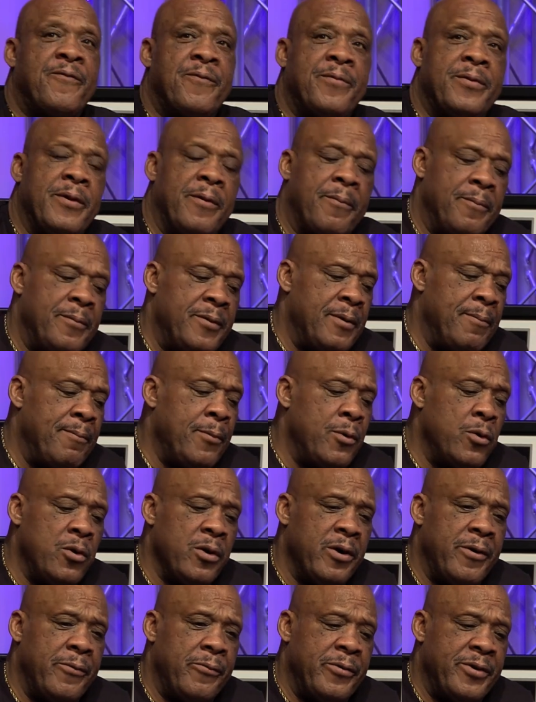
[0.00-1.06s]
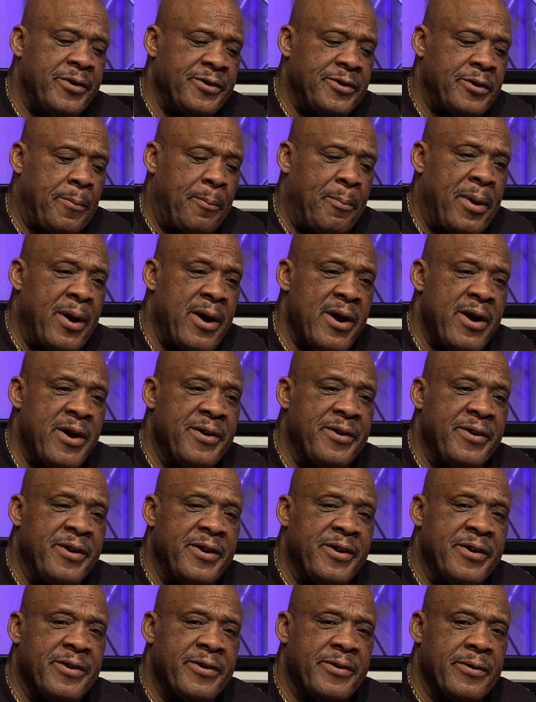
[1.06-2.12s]
The Moolah was the
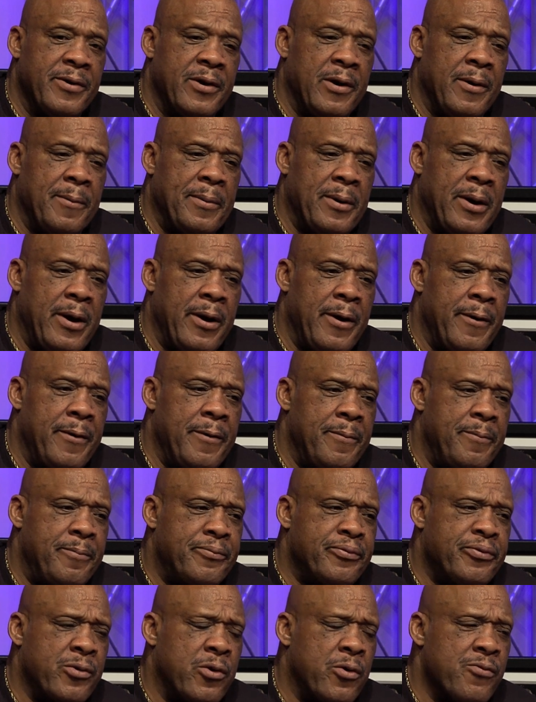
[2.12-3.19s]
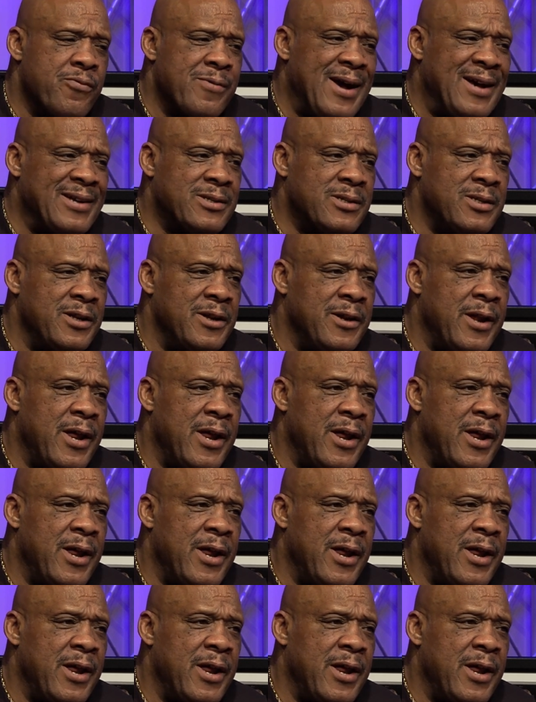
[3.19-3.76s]
pioneer of pro wrestling.